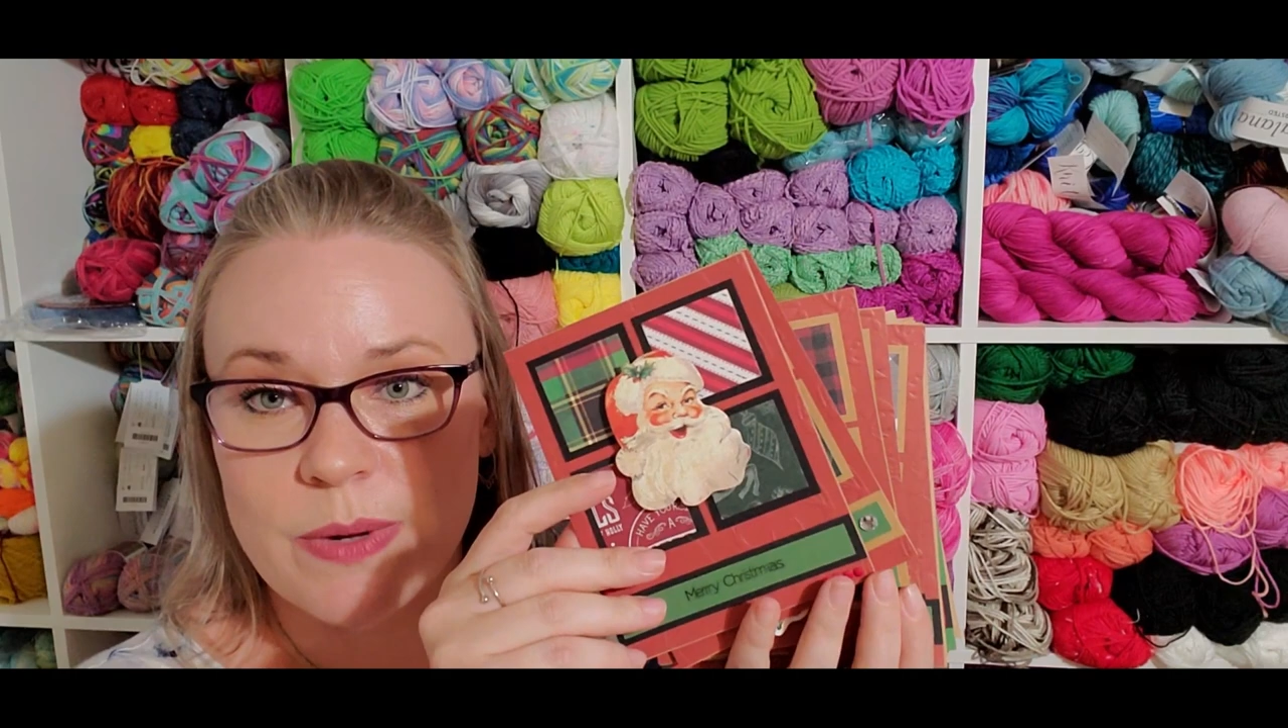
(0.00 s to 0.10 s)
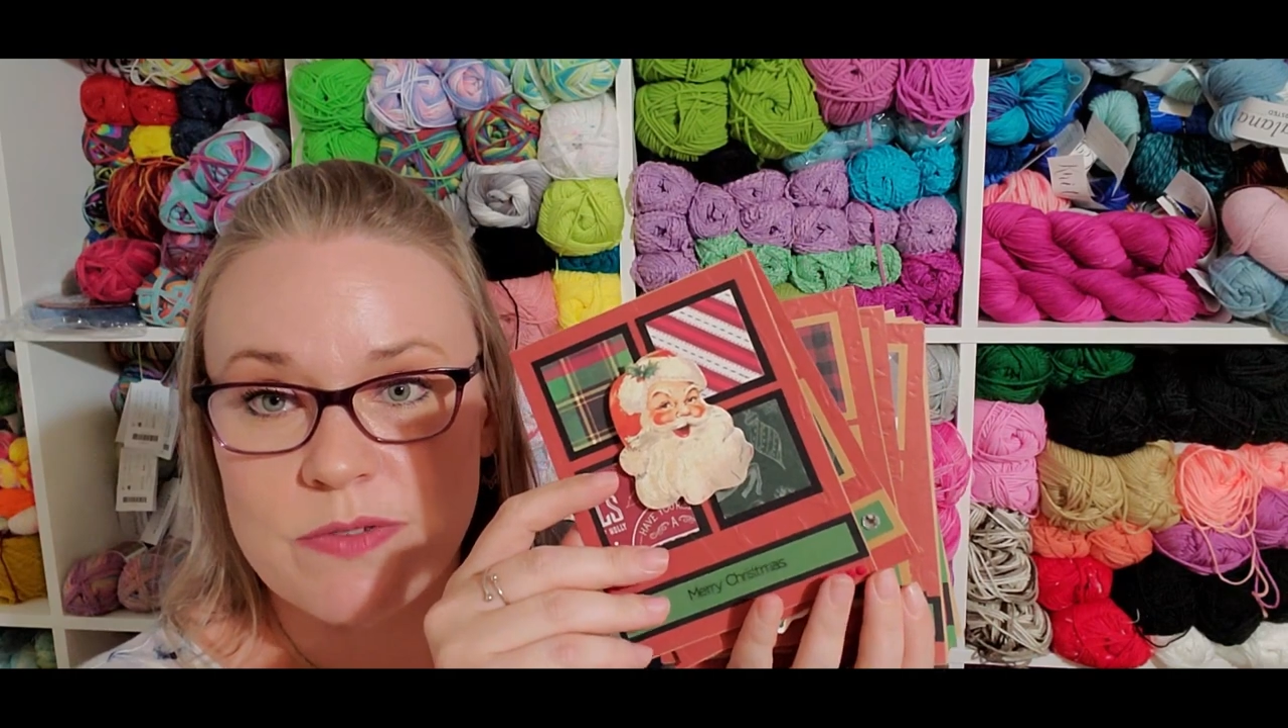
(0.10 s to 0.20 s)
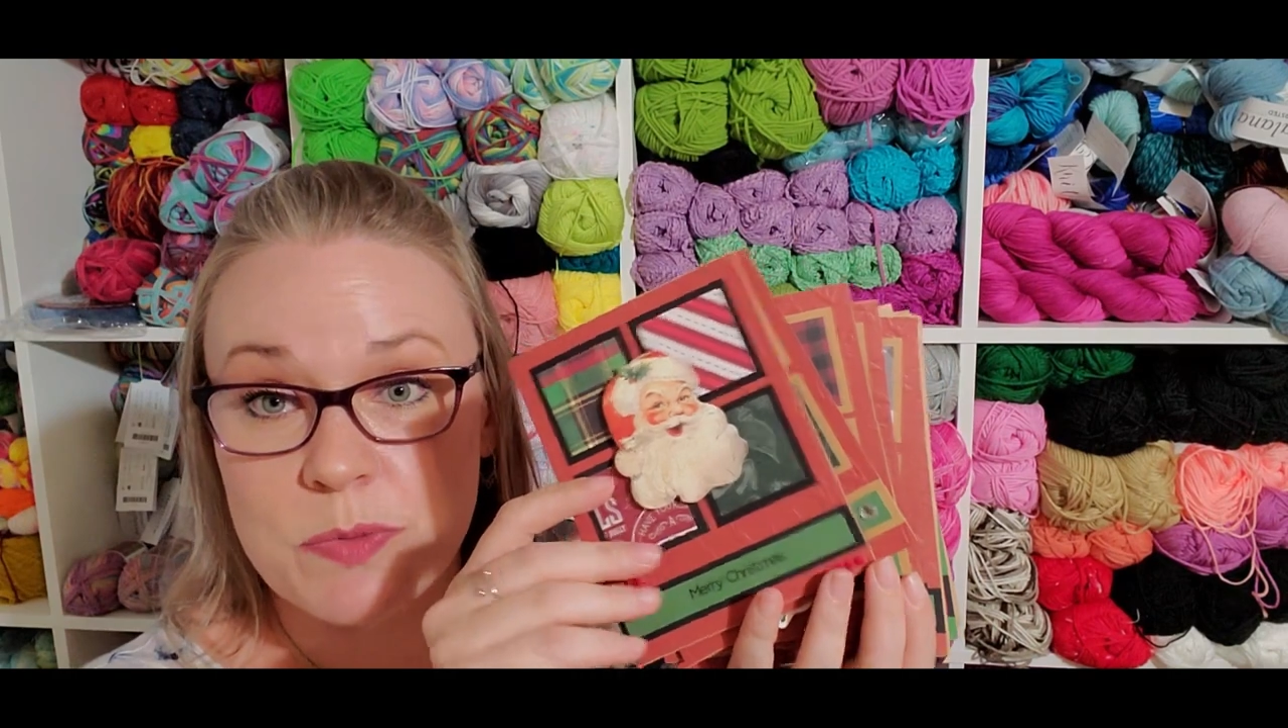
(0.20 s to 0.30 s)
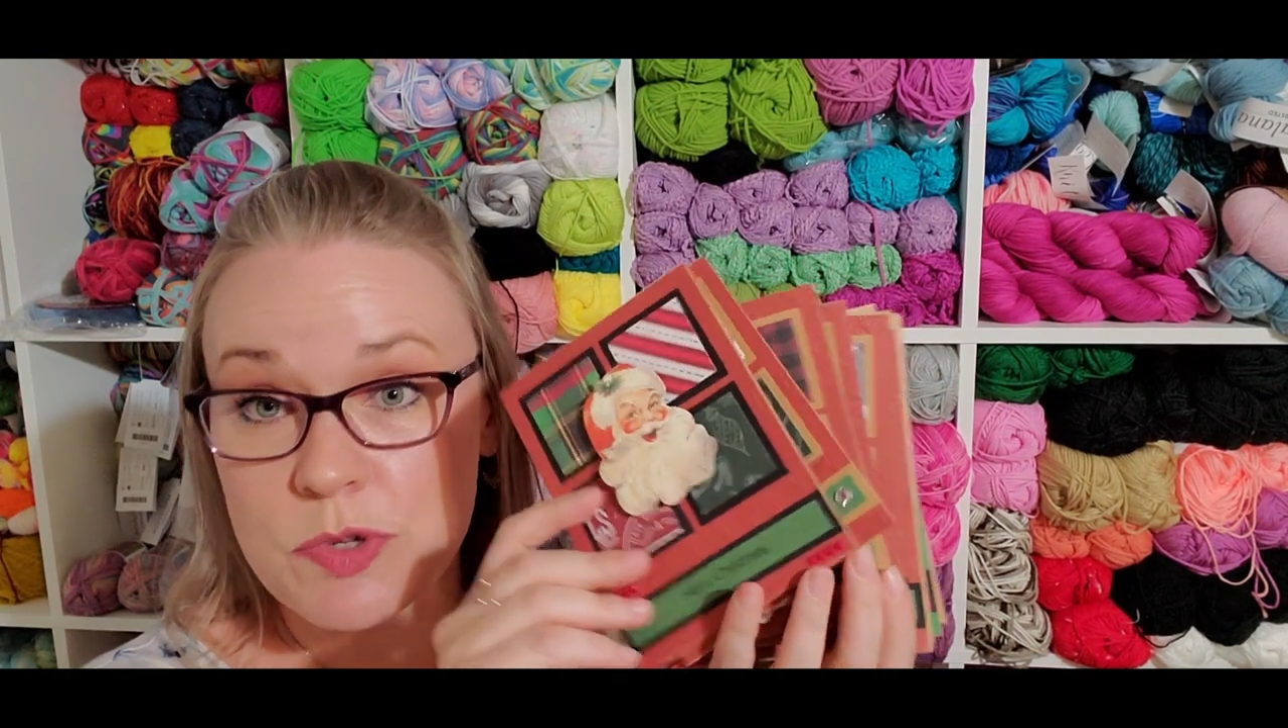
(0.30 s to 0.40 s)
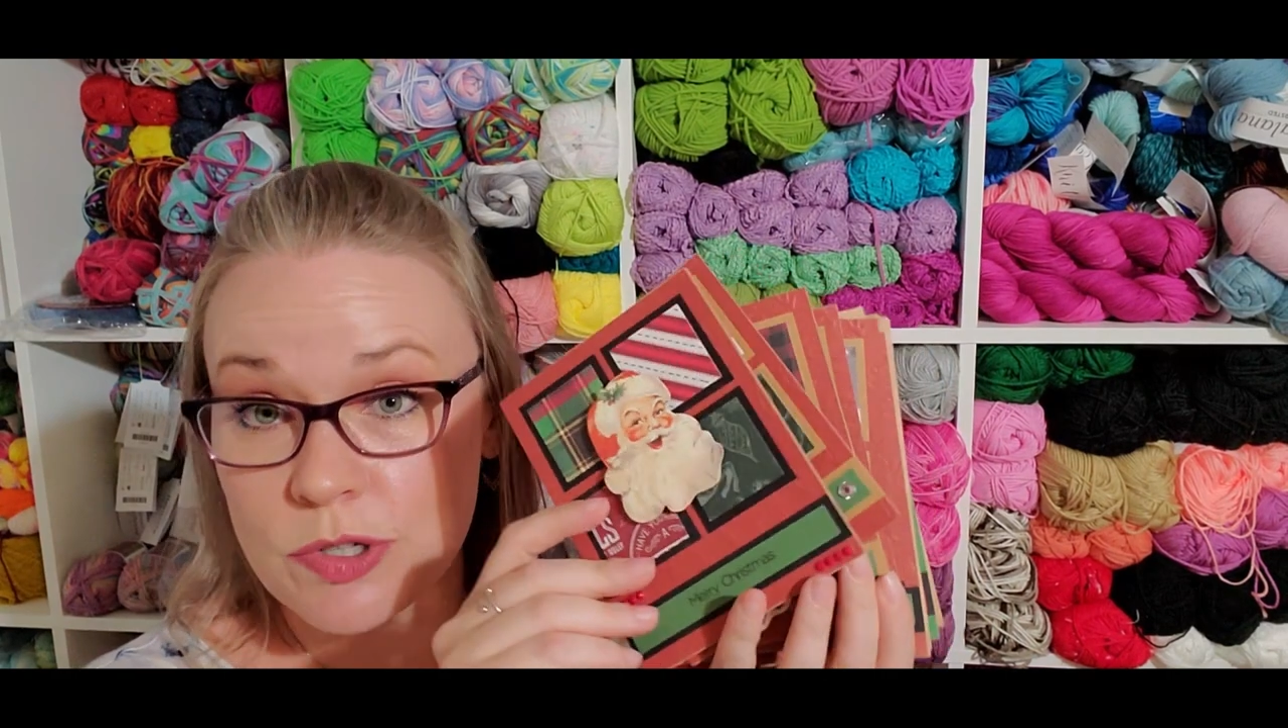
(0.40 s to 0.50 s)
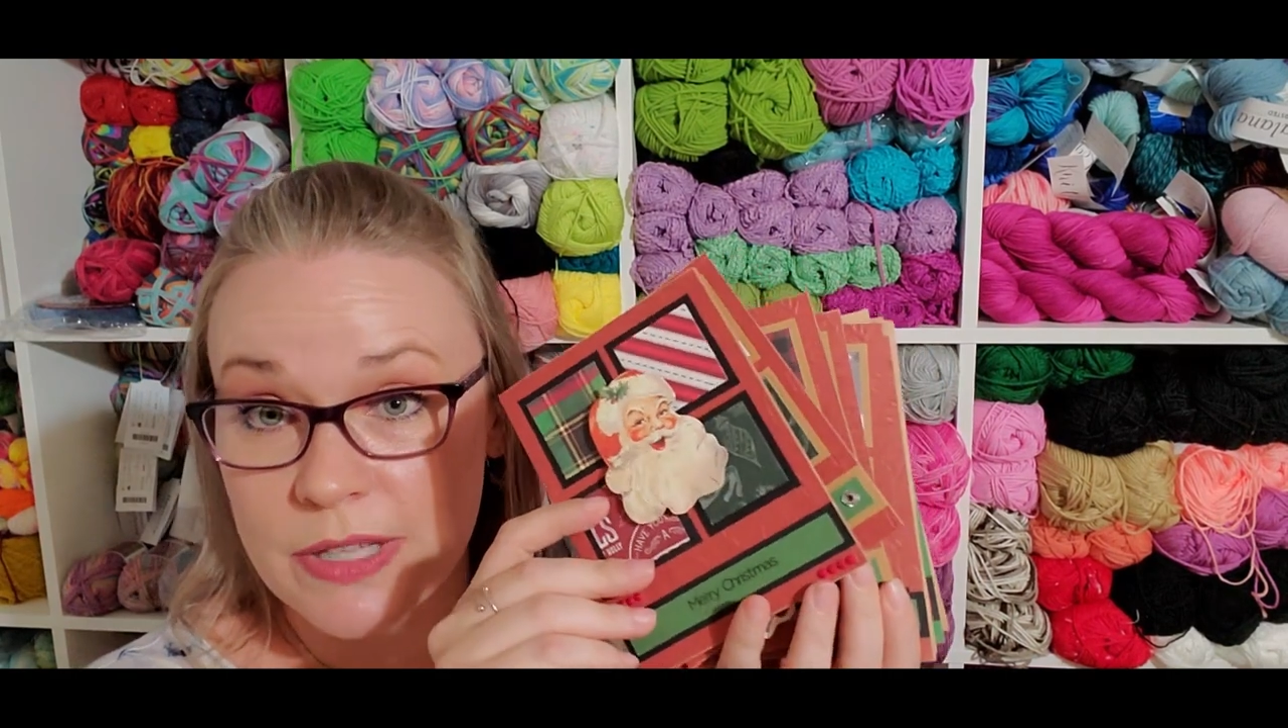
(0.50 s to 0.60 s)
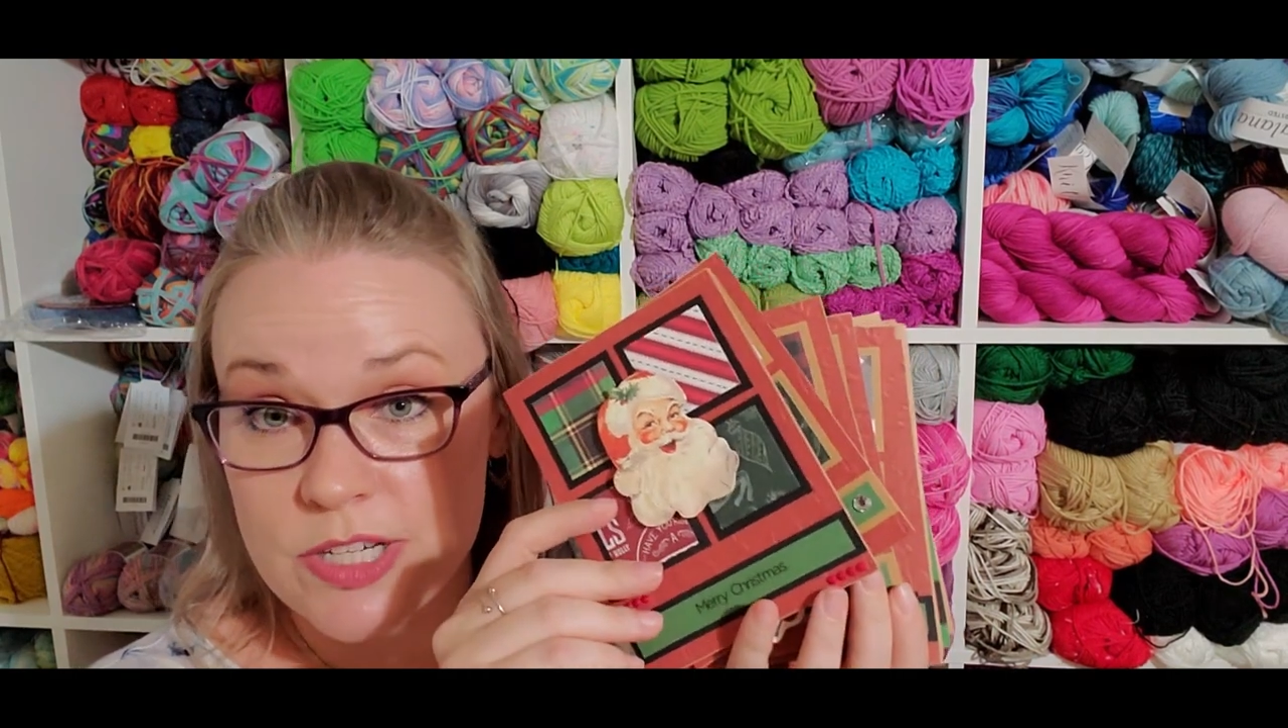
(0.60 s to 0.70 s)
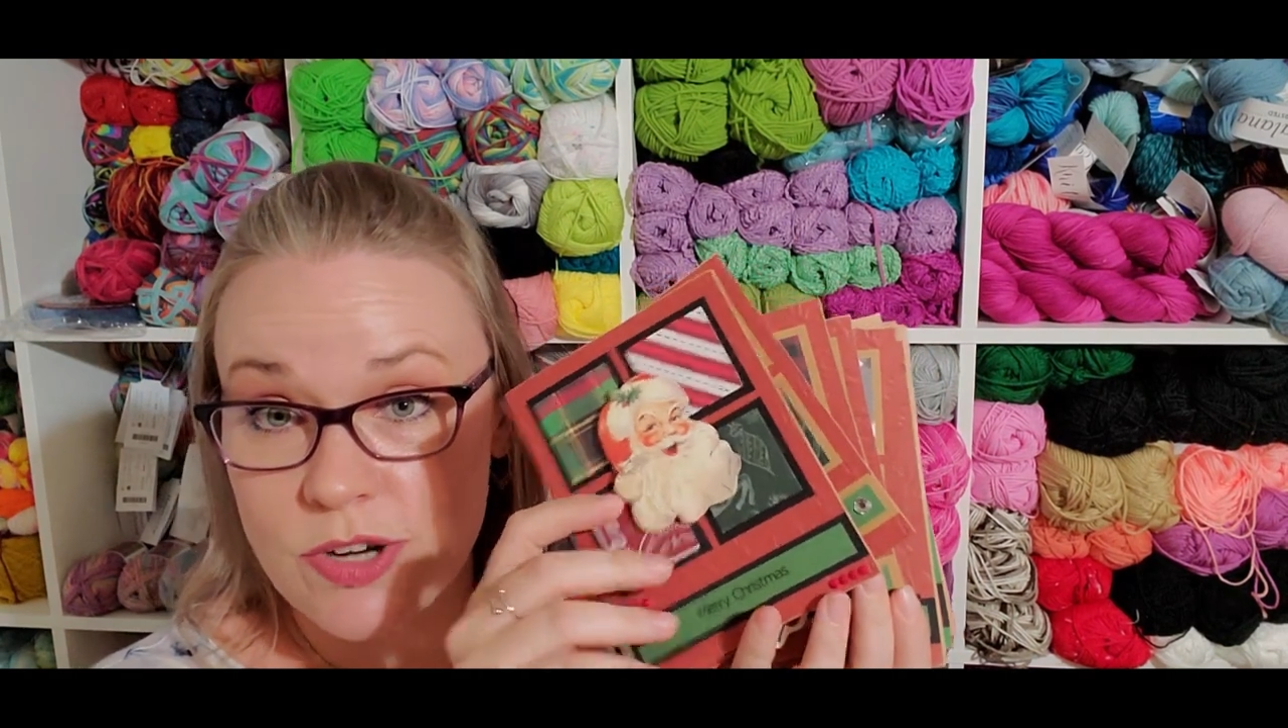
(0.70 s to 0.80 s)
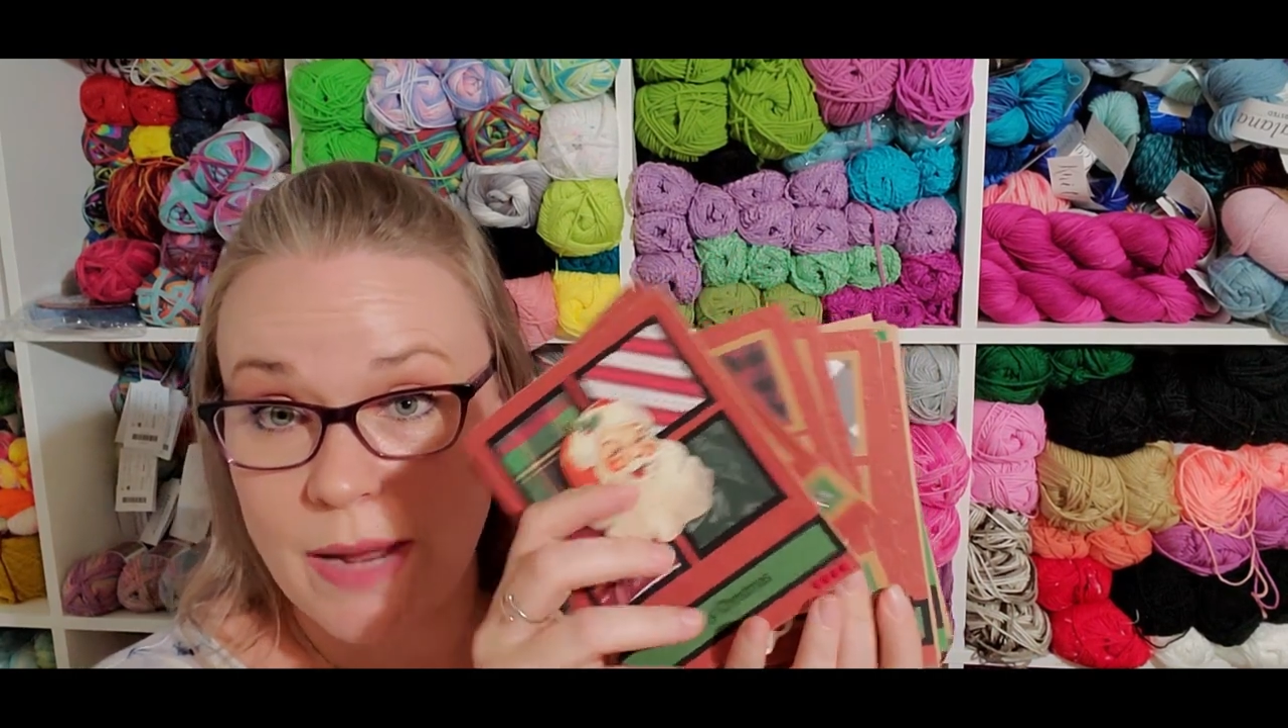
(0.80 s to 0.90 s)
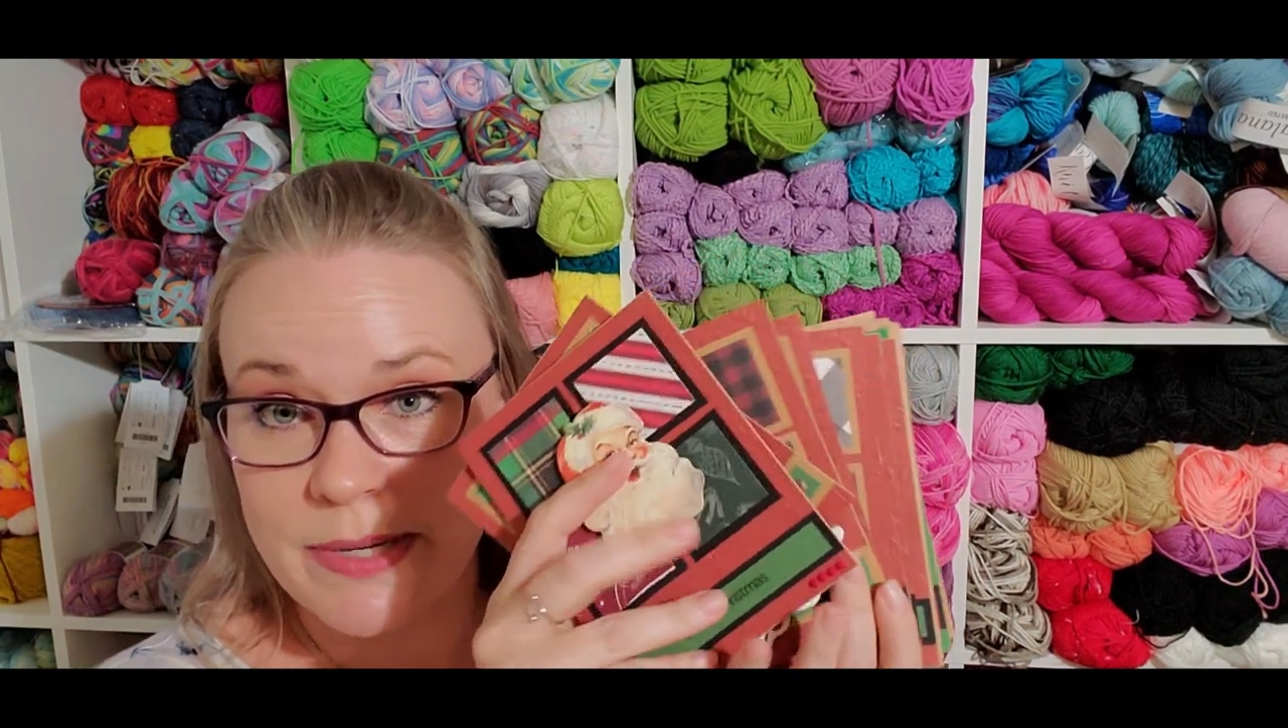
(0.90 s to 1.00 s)
We have some truly
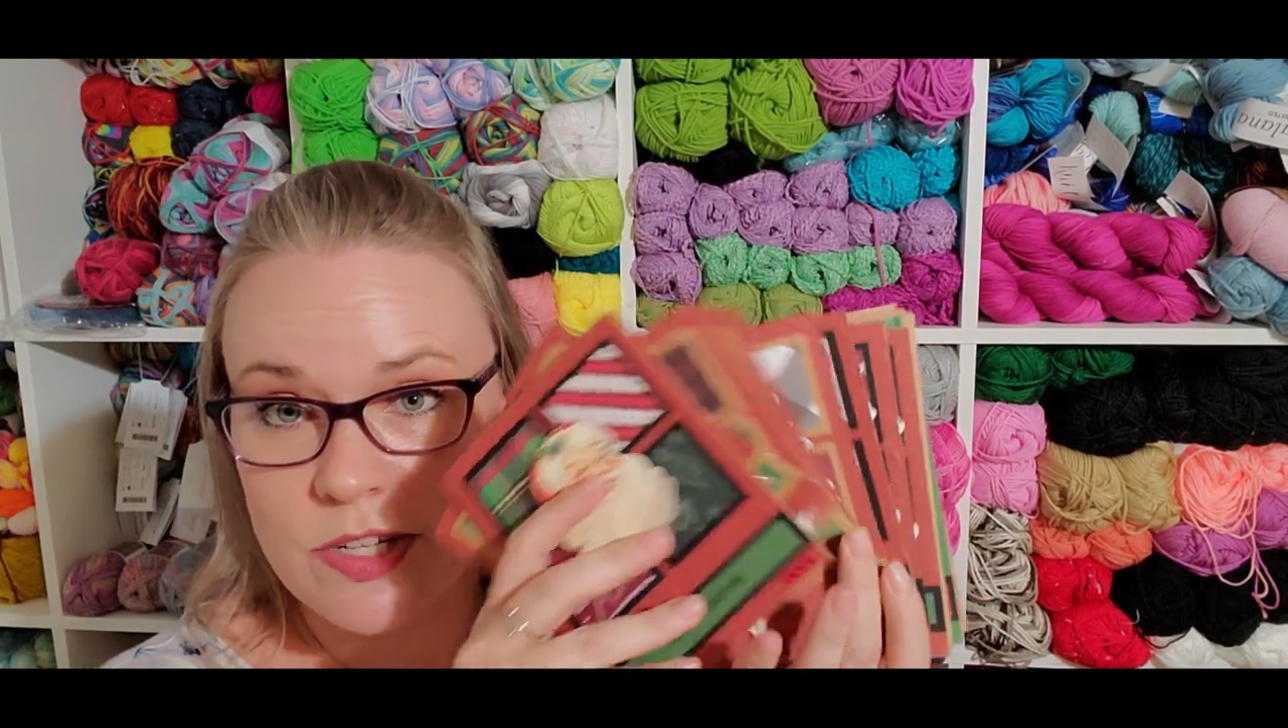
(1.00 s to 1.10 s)
scrappy,